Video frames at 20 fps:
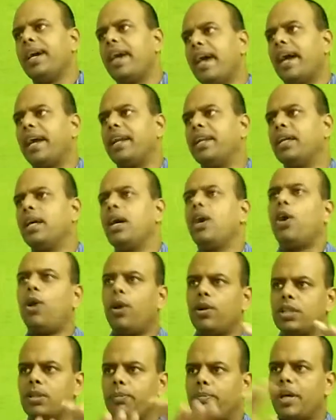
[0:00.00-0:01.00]
and
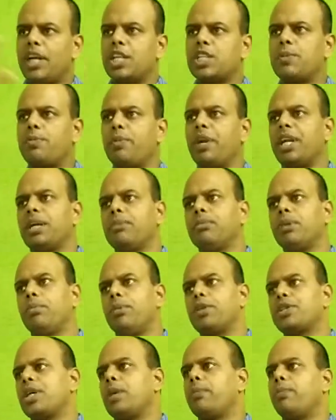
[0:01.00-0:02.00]
all the participating
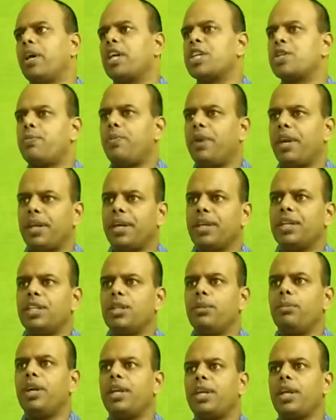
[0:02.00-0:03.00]
members are participating in
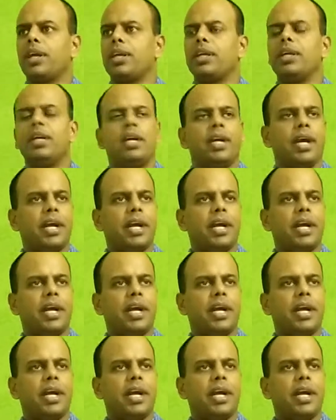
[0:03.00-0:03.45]
the meeting,